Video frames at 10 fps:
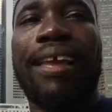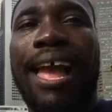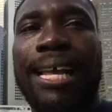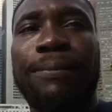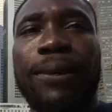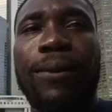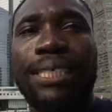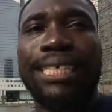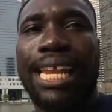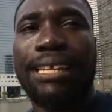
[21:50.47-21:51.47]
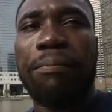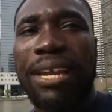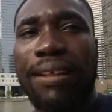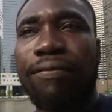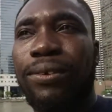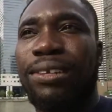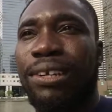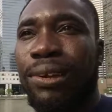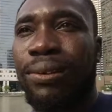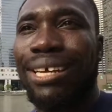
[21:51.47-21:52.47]
Ask me a question that is meaningful to
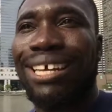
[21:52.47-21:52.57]
you.